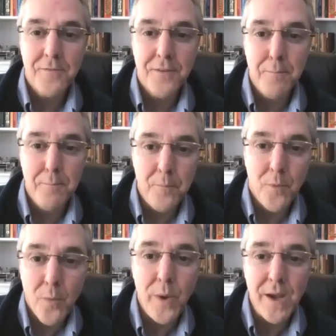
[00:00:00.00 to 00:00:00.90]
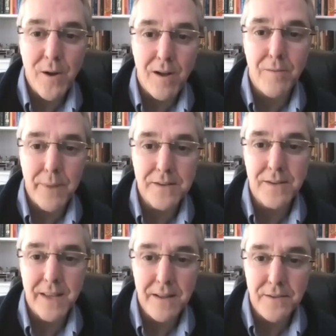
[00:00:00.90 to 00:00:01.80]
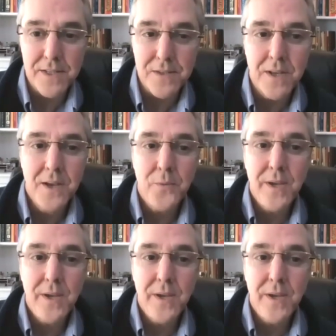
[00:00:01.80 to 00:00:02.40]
from what we call mental illness.